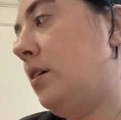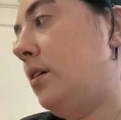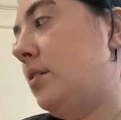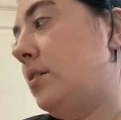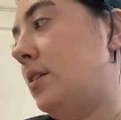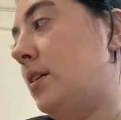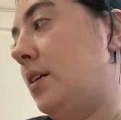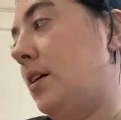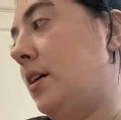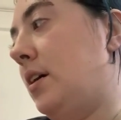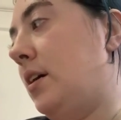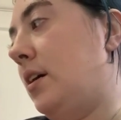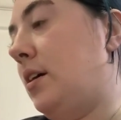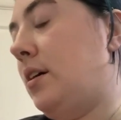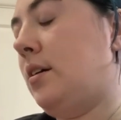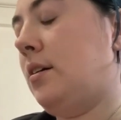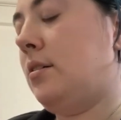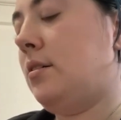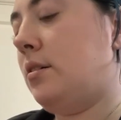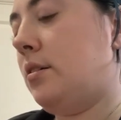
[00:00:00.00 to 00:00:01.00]
today
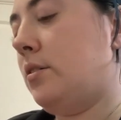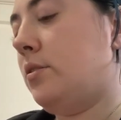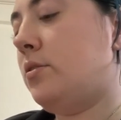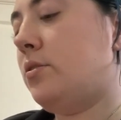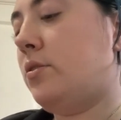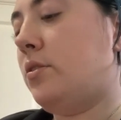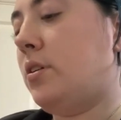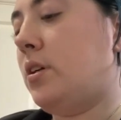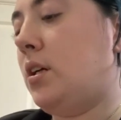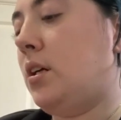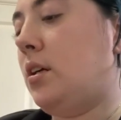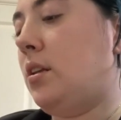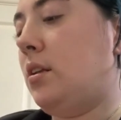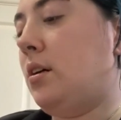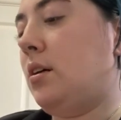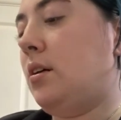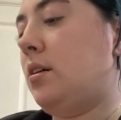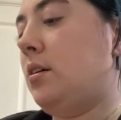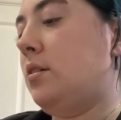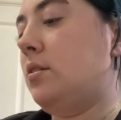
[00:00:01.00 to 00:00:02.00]
and yesterday
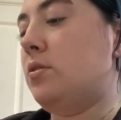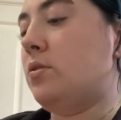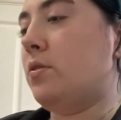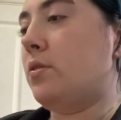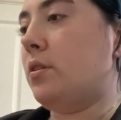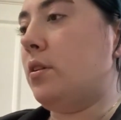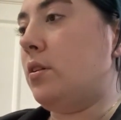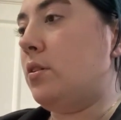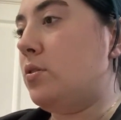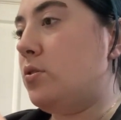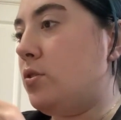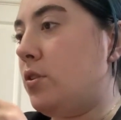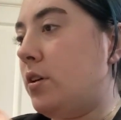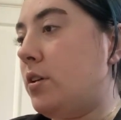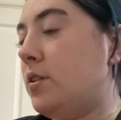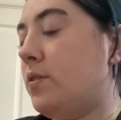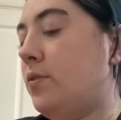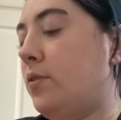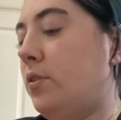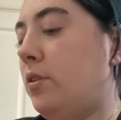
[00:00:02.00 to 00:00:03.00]
that is really
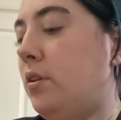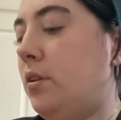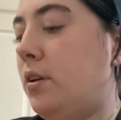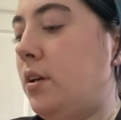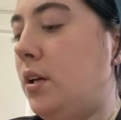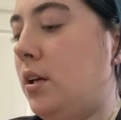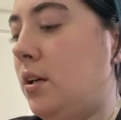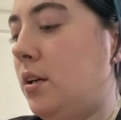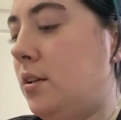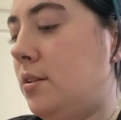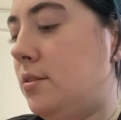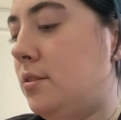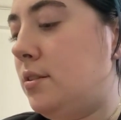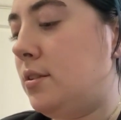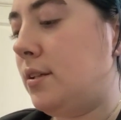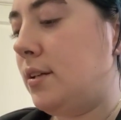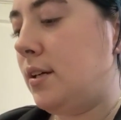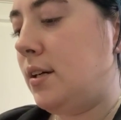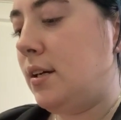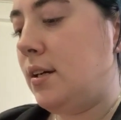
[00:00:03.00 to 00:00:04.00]
stressful, and
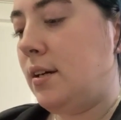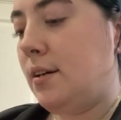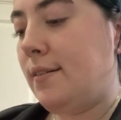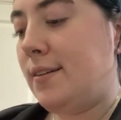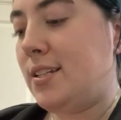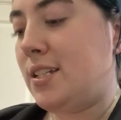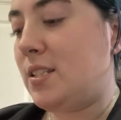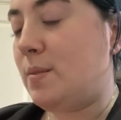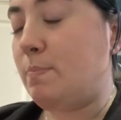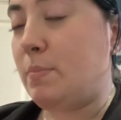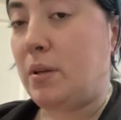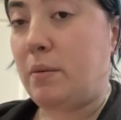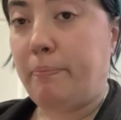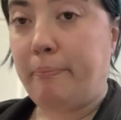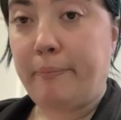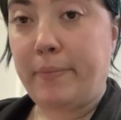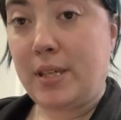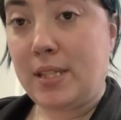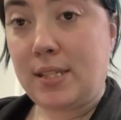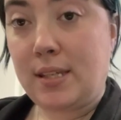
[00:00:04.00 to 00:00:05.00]
just been
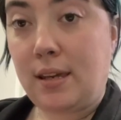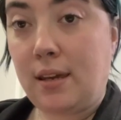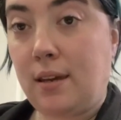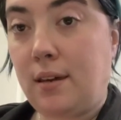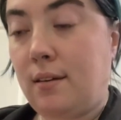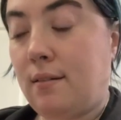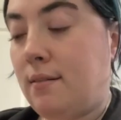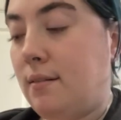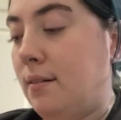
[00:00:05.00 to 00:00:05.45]
busy